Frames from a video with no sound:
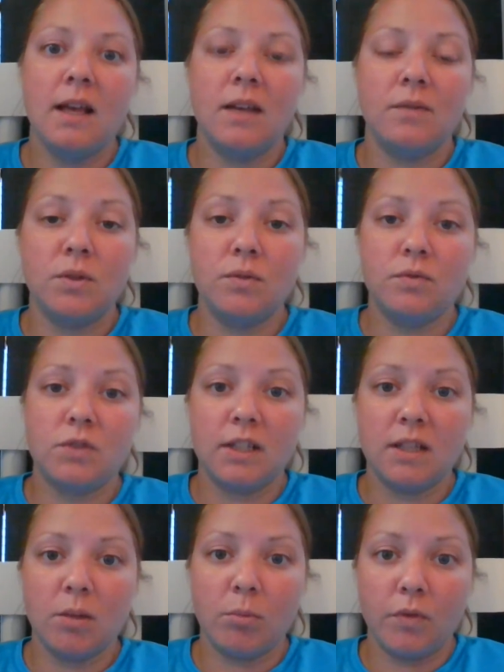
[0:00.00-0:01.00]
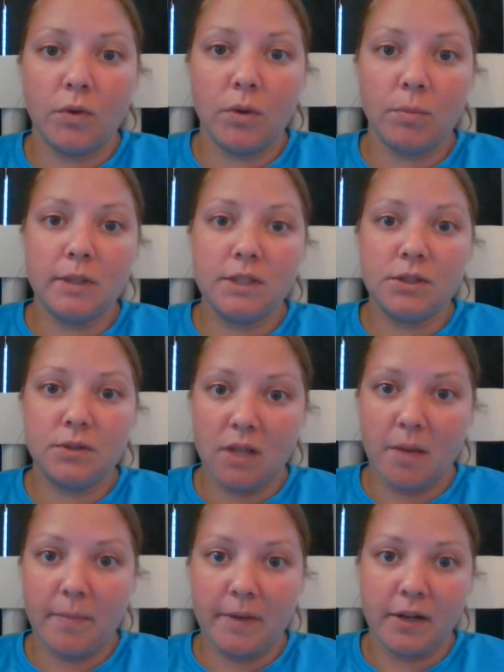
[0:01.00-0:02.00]
If you've tried that before, please do
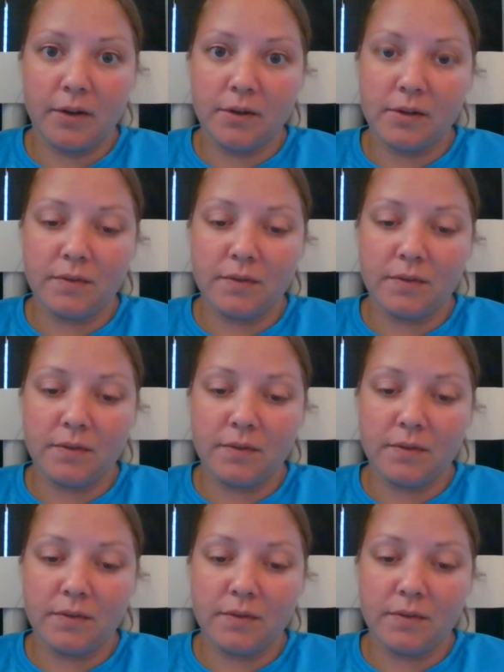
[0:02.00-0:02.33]
let me know.